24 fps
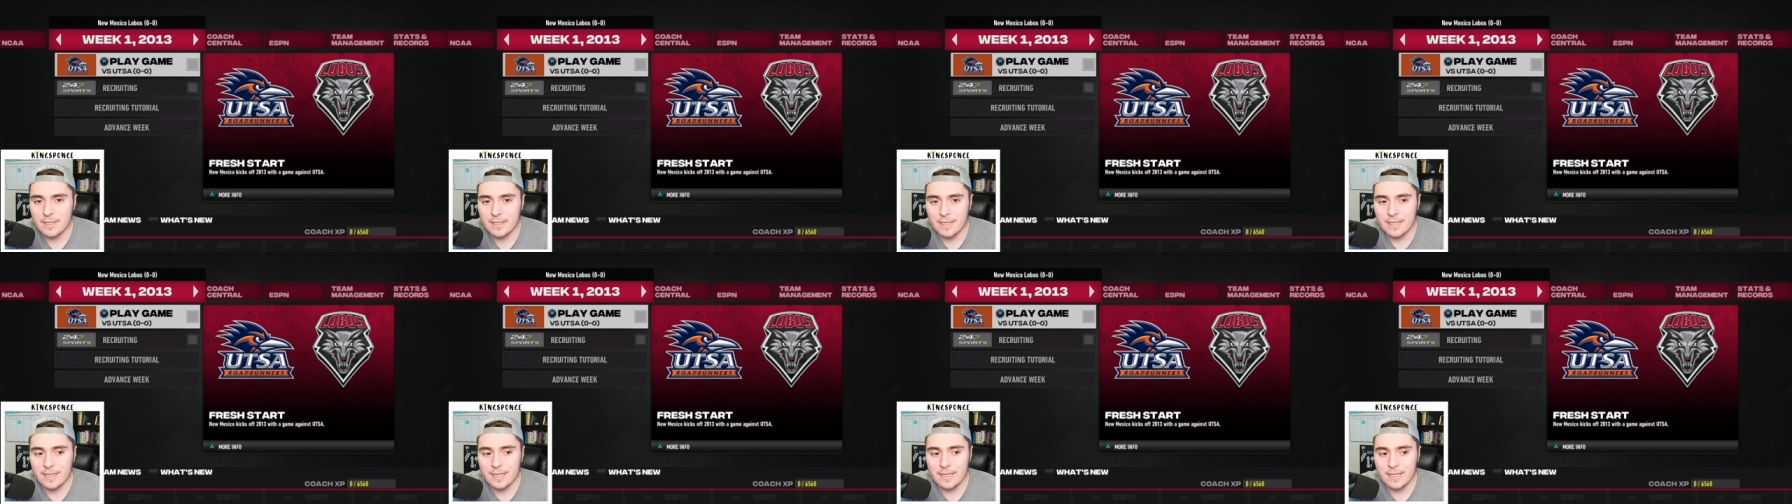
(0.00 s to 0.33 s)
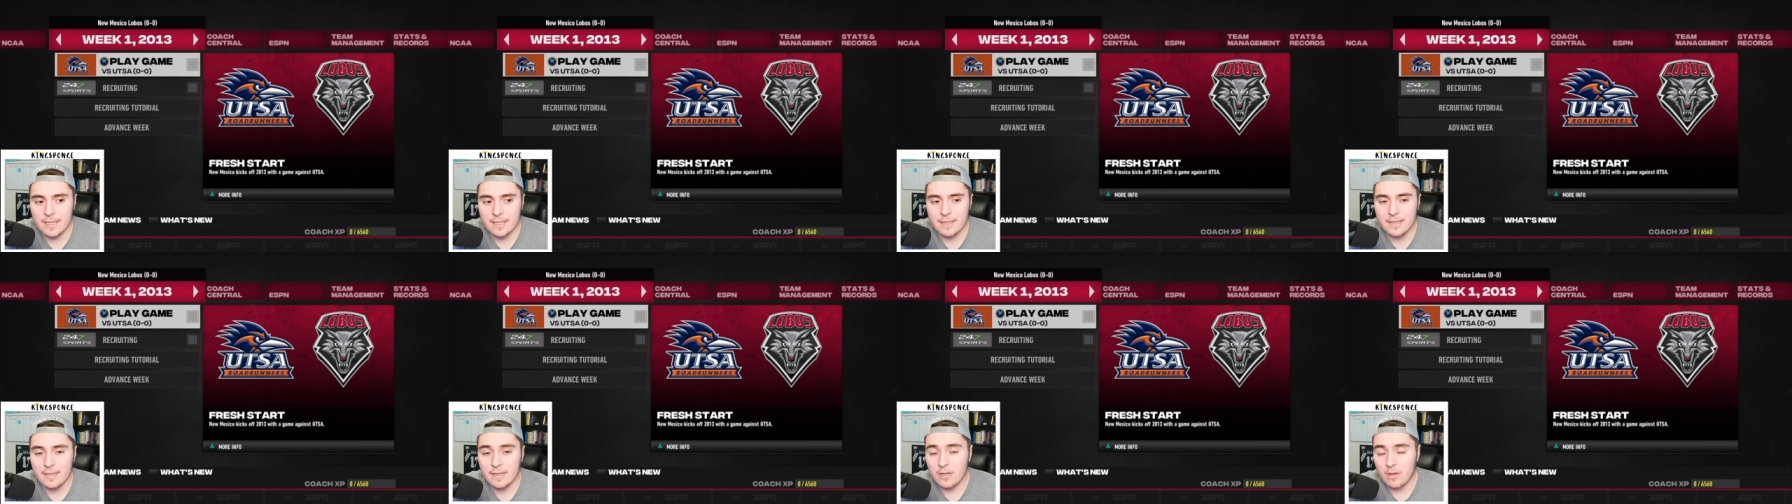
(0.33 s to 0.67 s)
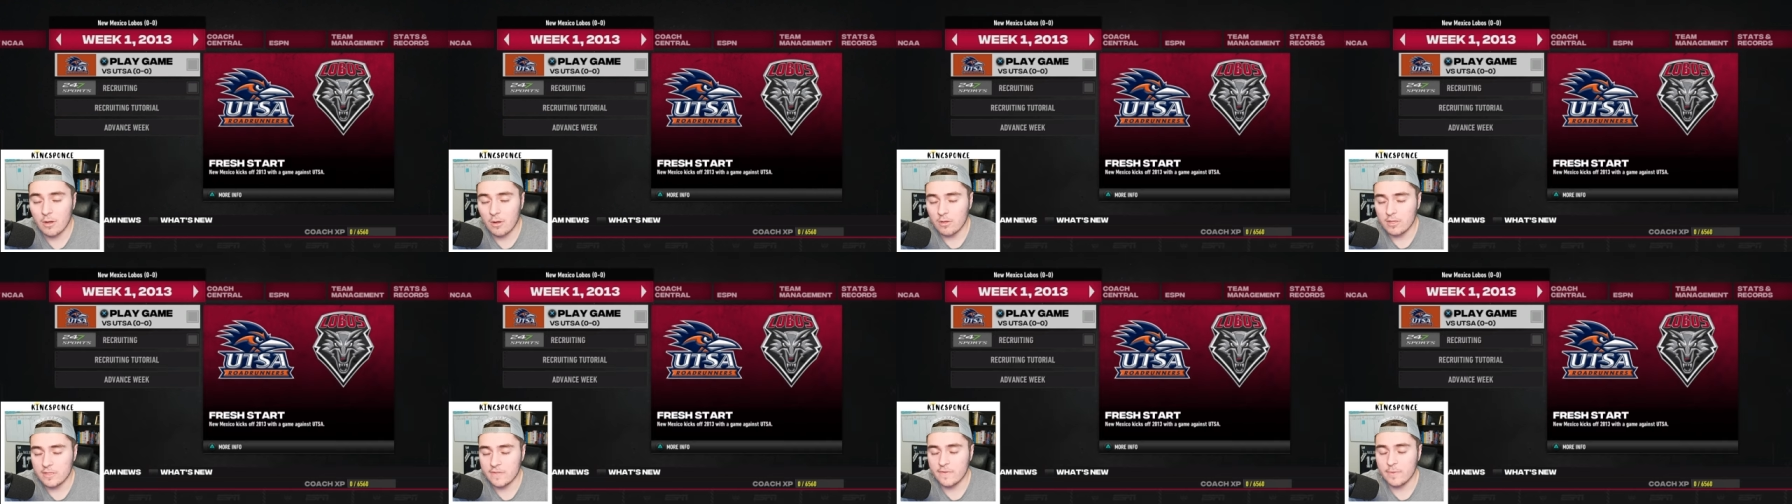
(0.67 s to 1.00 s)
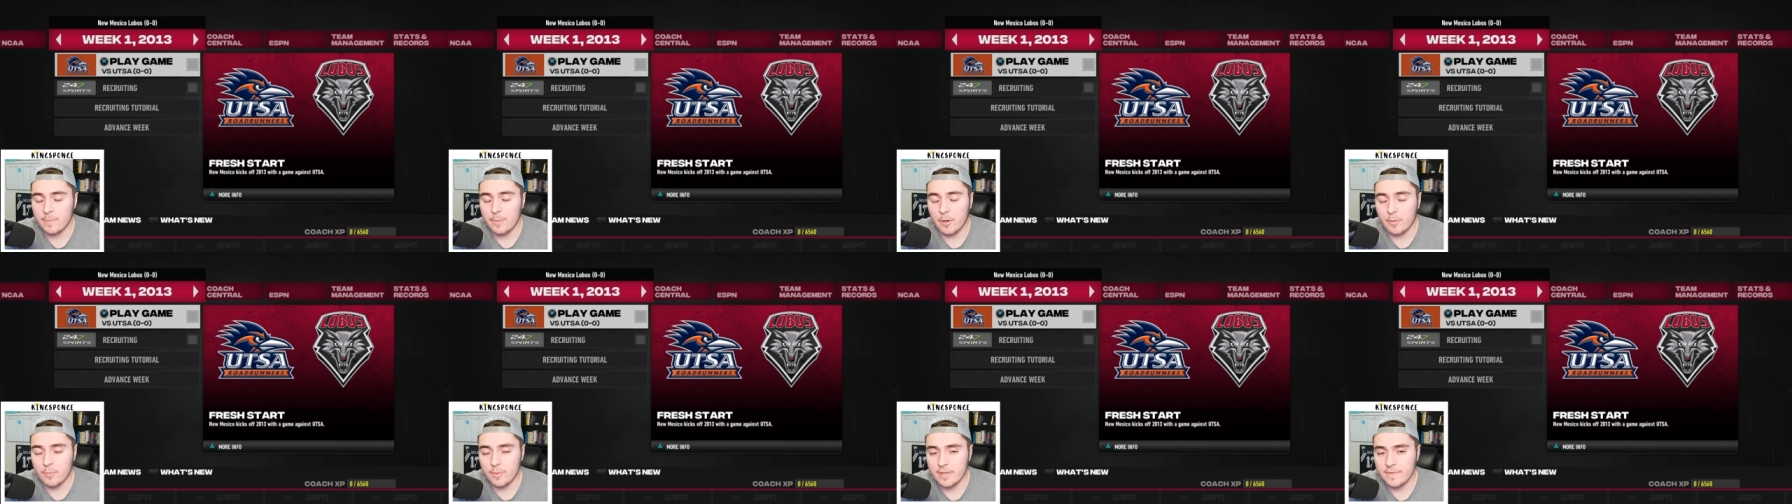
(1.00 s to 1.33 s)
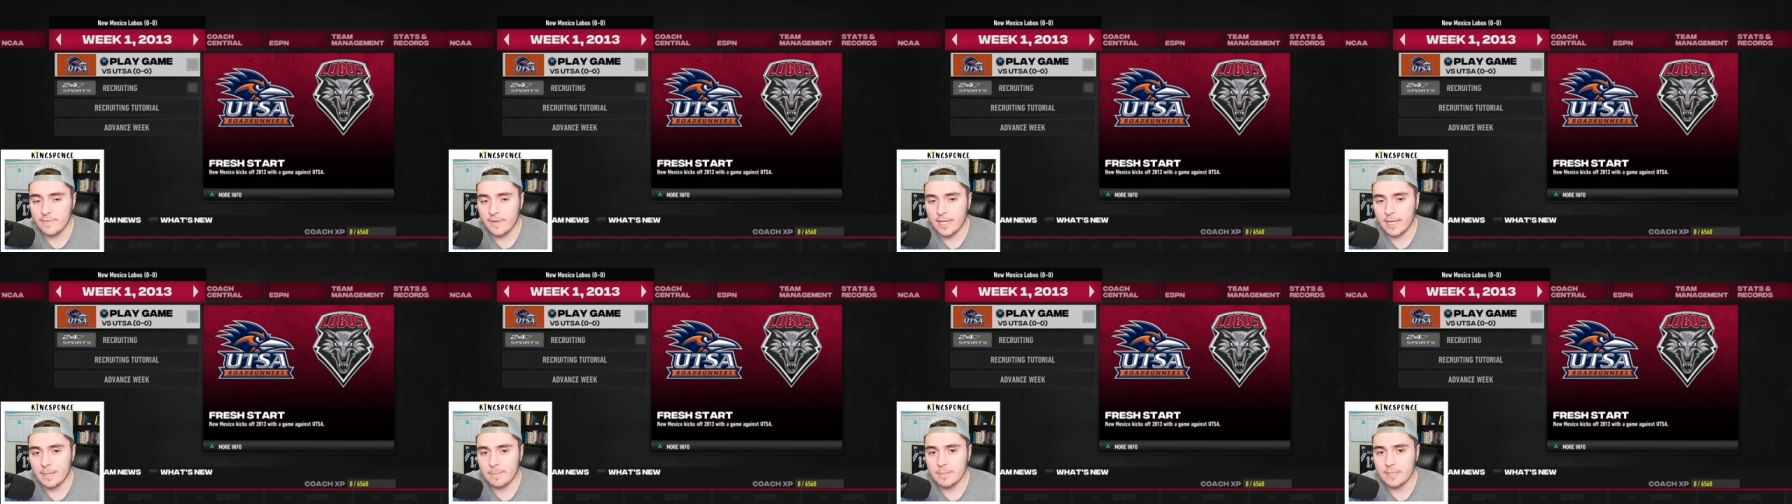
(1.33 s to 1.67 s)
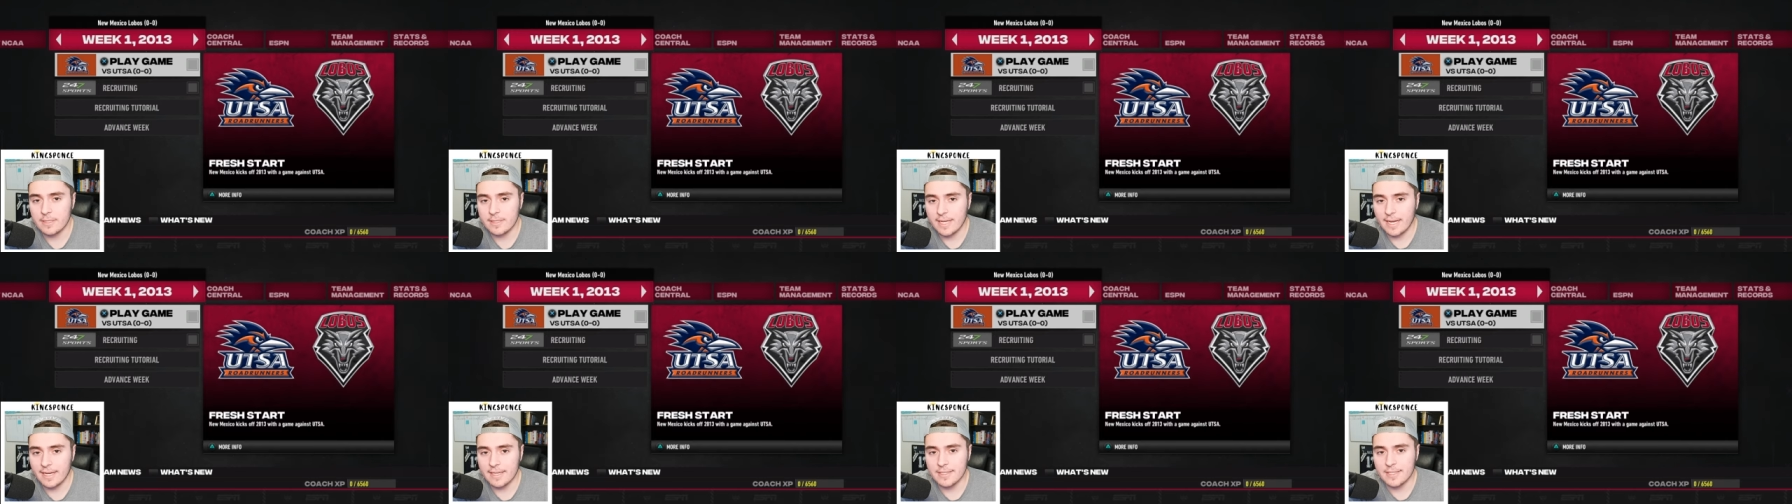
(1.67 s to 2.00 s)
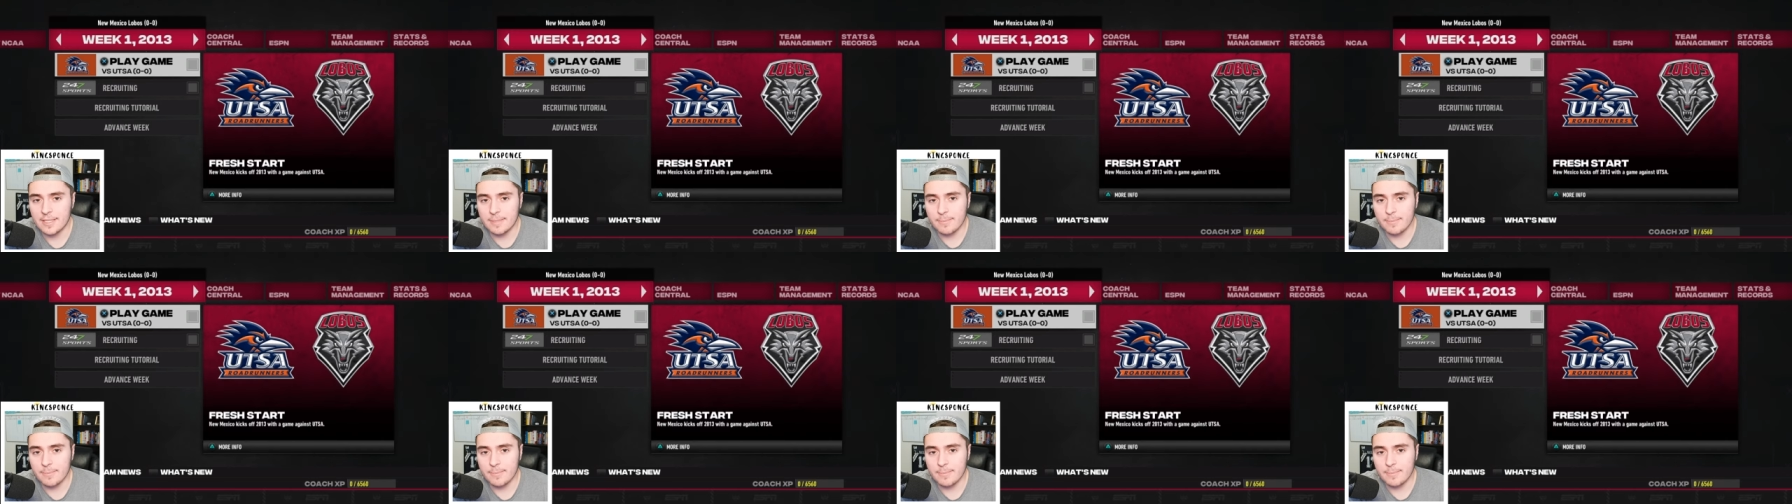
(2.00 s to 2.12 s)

in college football revamped dynasty